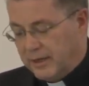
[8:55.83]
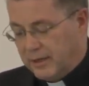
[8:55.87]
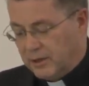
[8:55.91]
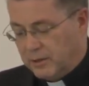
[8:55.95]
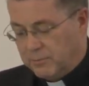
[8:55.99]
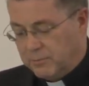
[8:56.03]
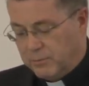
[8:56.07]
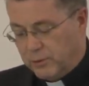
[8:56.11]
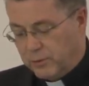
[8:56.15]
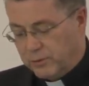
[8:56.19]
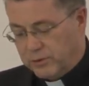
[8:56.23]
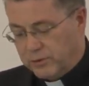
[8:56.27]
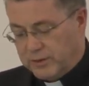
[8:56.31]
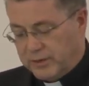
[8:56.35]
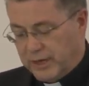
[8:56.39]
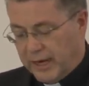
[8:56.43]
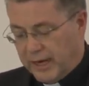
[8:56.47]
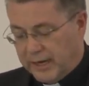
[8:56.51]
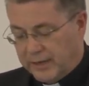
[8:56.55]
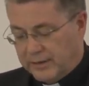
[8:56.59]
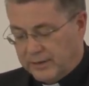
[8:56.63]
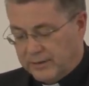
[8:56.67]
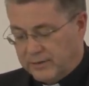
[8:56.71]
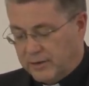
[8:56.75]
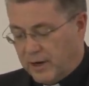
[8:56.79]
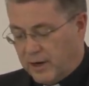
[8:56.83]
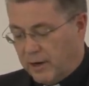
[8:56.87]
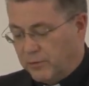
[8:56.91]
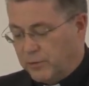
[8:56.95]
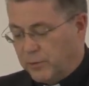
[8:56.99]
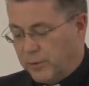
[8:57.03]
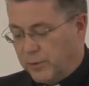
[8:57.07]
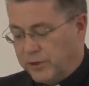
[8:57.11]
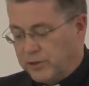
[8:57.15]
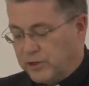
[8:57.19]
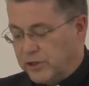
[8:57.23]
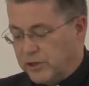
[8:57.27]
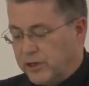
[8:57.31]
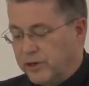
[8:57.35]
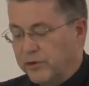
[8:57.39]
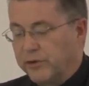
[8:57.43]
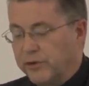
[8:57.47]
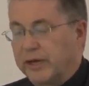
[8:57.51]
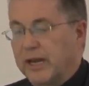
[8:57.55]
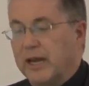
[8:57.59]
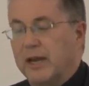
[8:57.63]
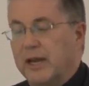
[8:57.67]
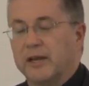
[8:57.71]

computer science, software engineering,